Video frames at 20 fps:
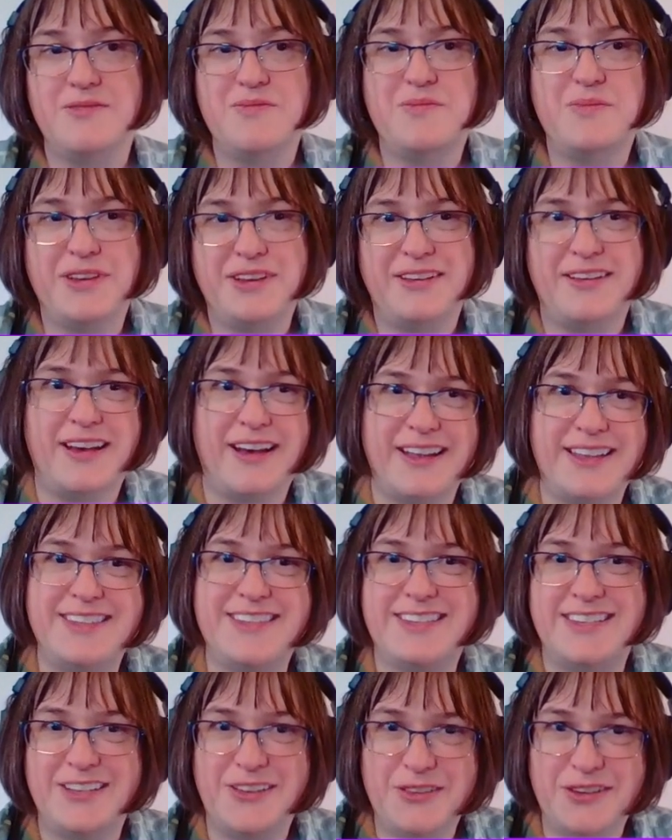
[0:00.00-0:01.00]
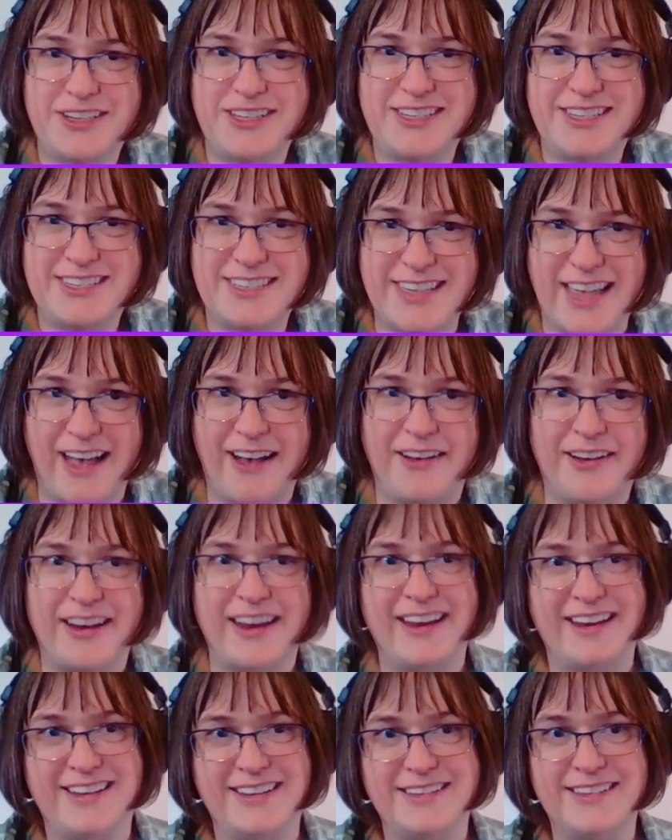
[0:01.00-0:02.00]
But God still reaches
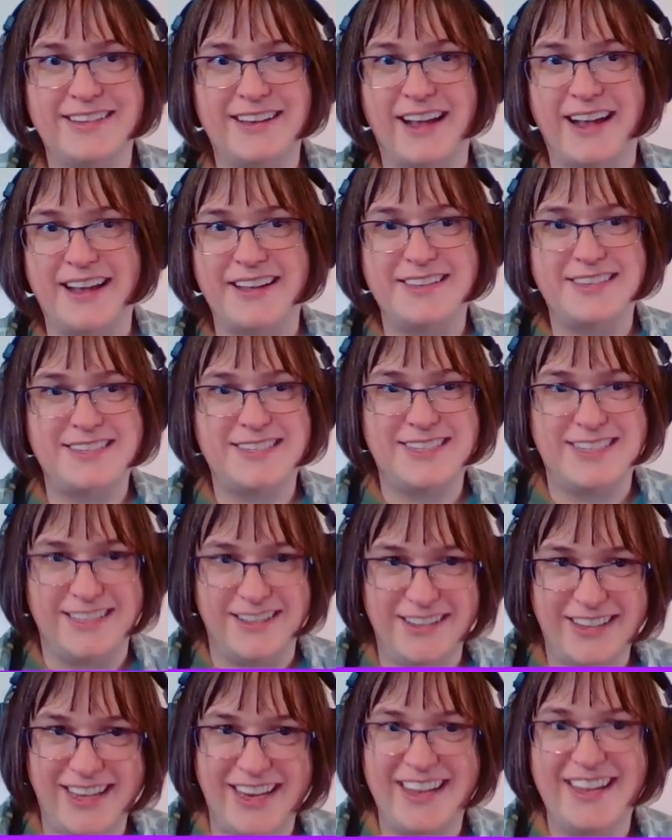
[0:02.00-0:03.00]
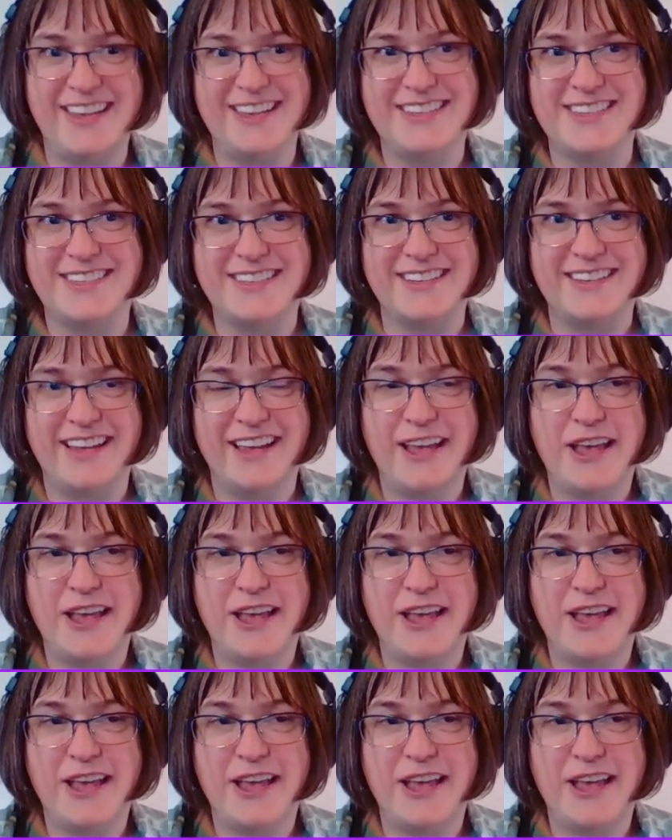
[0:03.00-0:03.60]
out and God's still getting his